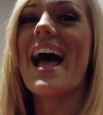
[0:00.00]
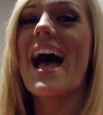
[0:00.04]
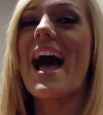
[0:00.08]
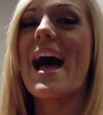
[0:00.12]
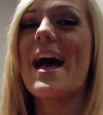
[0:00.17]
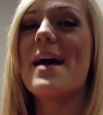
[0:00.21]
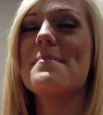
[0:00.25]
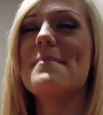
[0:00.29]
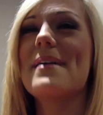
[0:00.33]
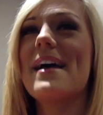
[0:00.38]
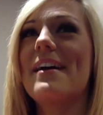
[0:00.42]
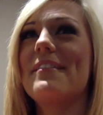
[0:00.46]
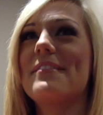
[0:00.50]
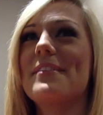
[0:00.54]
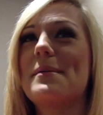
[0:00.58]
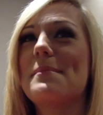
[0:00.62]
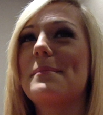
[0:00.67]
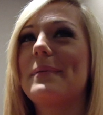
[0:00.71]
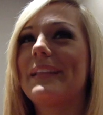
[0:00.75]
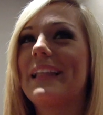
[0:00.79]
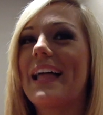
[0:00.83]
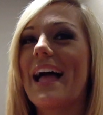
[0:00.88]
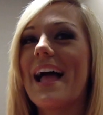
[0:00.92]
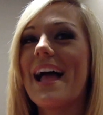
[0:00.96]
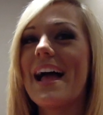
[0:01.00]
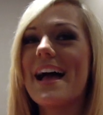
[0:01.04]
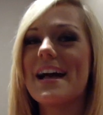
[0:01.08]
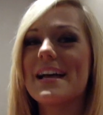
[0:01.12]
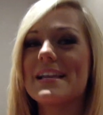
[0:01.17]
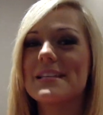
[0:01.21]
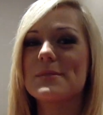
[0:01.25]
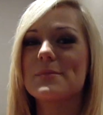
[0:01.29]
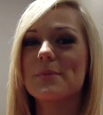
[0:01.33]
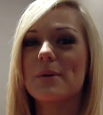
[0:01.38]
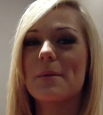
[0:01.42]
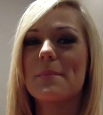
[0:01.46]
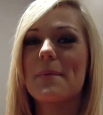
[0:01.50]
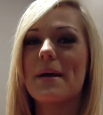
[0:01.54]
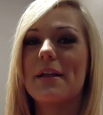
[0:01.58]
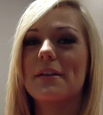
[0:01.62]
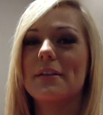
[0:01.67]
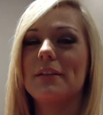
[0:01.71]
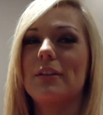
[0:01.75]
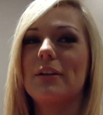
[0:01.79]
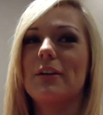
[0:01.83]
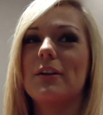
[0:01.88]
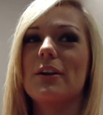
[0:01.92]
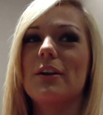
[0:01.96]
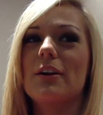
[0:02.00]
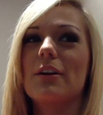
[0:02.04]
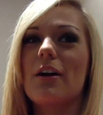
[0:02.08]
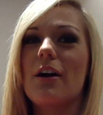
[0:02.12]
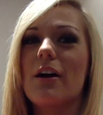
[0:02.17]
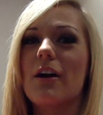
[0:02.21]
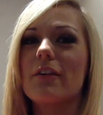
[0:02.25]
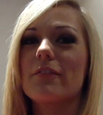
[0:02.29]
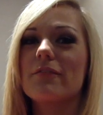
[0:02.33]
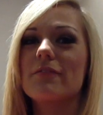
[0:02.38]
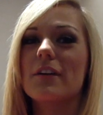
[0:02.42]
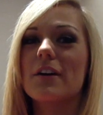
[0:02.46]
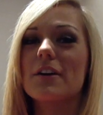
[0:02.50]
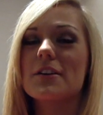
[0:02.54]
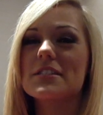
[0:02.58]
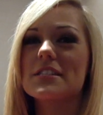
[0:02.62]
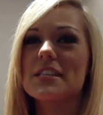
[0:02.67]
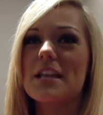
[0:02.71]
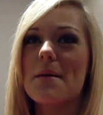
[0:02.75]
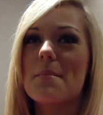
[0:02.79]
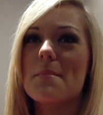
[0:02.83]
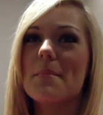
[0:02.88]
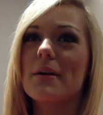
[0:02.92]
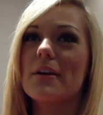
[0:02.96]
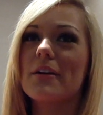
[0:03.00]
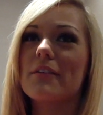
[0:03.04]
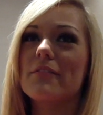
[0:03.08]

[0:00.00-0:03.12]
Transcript: I'm having a blast. We're about to learn our first number